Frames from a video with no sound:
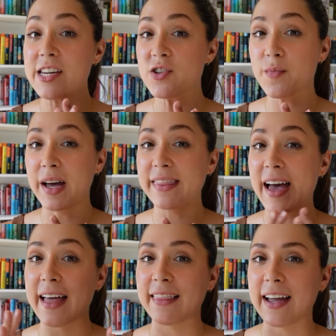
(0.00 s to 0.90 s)
Each month,
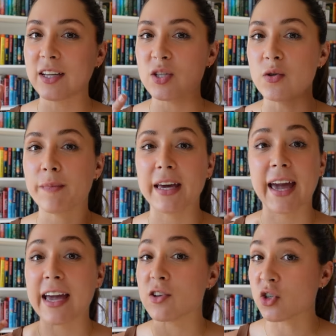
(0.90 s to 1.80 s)
I like to
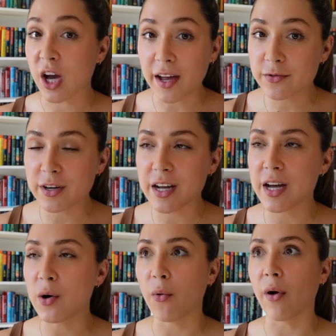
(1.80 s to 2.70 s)
pick a
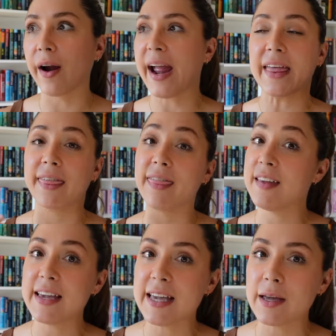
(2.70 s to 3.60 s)
genre or a
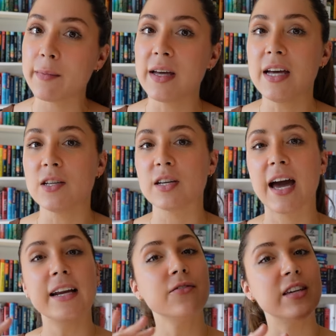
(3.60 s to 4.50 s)
theme to
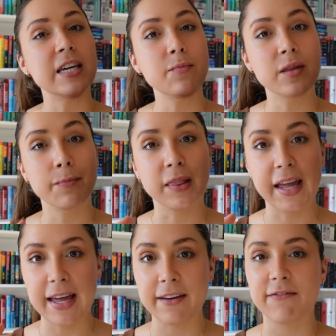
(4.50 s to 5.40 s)
kind of keep the
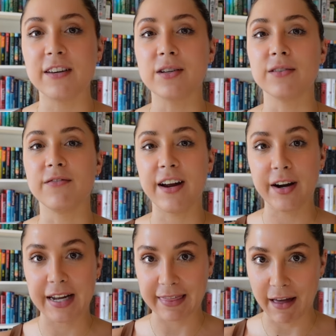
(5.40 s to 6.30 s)
playing field
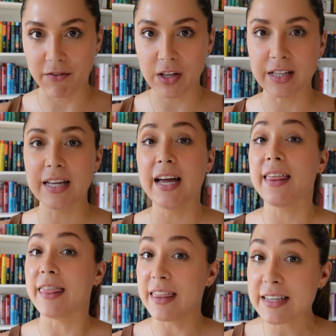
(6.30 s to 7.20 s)
very level.
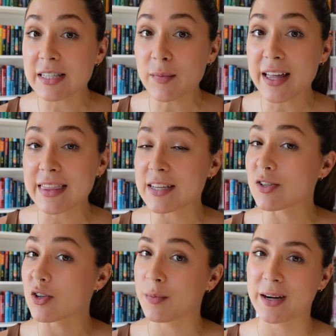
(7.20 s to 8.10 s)
This month is
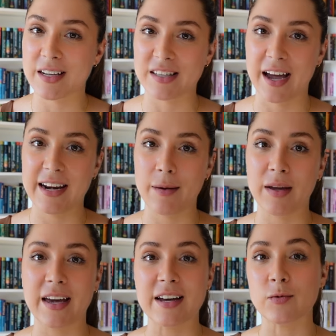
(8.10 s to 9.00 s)
super exciting
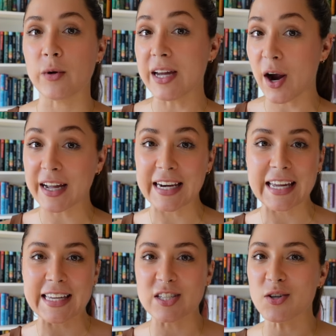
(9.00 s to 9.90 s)
because we are
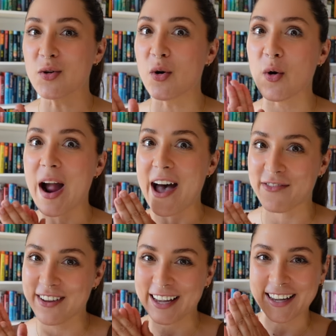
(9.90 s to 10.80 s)
getting into
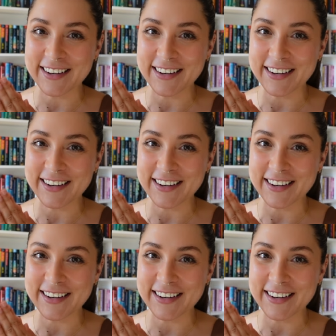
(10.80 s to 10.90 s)
graphic